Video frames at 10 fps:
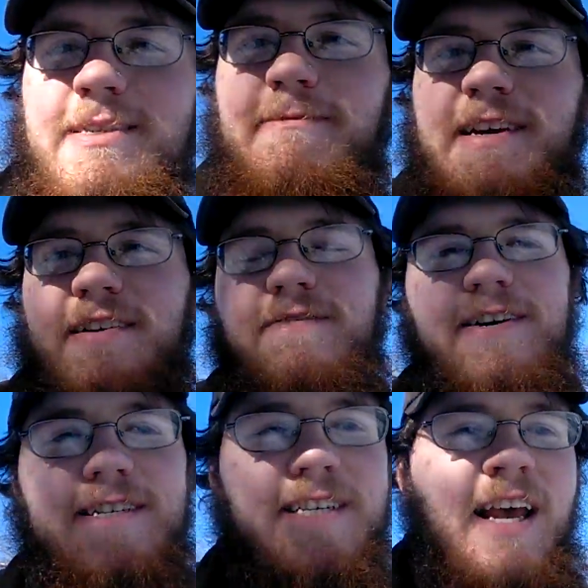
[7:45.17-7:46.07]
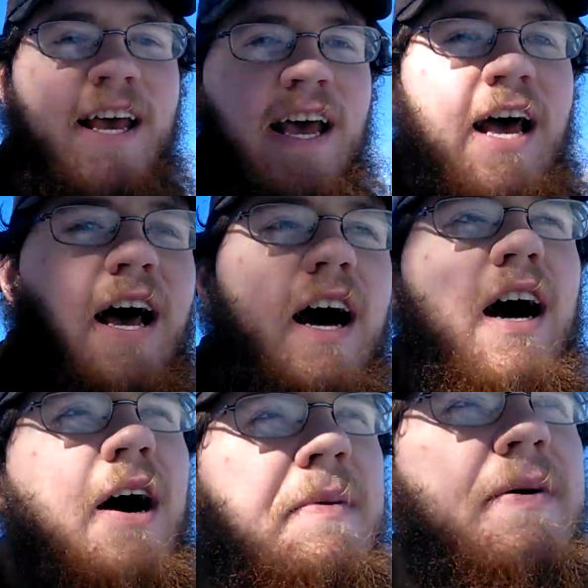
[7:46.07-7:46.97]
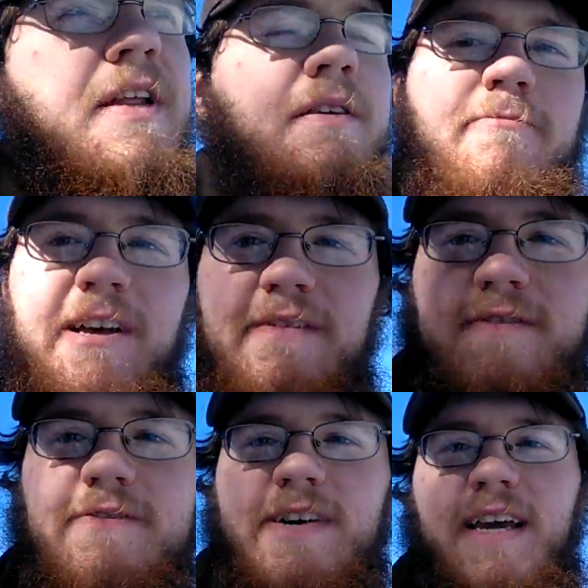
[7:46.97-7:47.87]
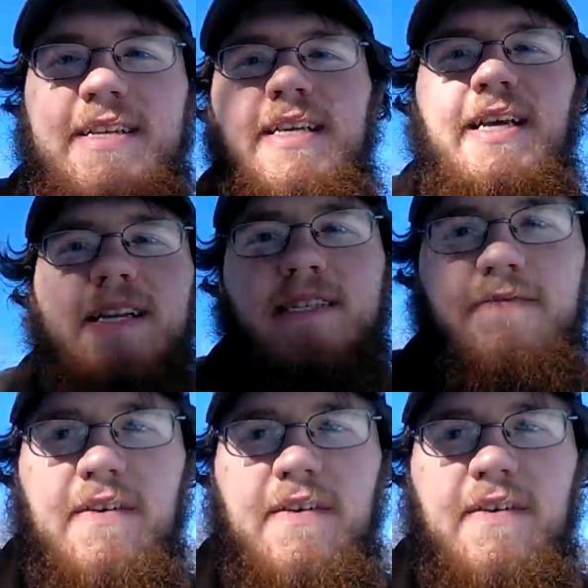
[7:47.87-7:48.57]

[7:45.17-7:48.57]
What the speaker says: Speaking of which, another plan for 2018 is,